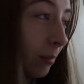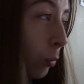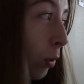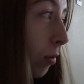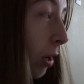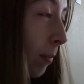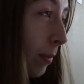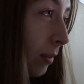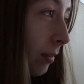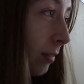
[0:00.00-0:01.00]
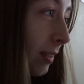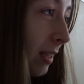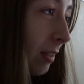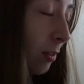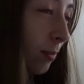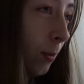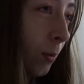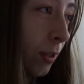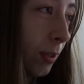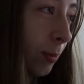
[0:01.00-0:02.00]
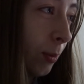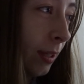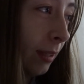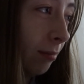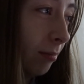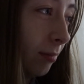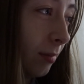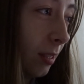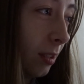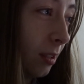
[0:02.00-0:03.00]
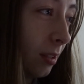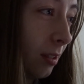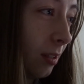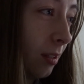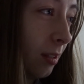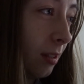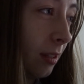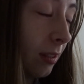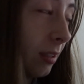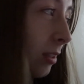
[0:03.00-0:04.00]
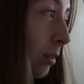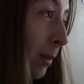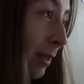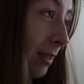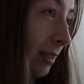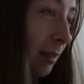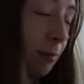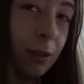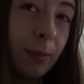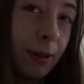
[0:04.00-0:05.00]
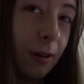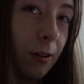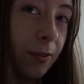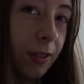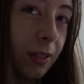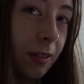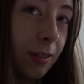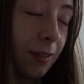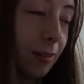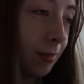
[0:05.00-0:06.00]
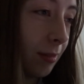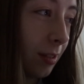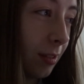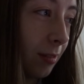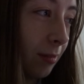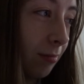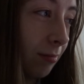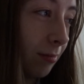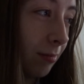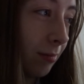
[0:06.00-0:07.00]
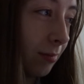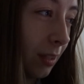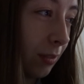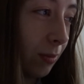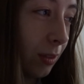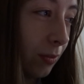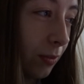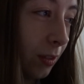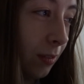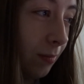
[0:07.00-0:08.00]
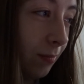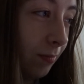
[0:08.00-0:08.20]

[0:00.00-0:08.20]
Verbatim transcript: Woke up at 10 to 4 this morning and didn't go back to sleep till about half 6, so that was fun.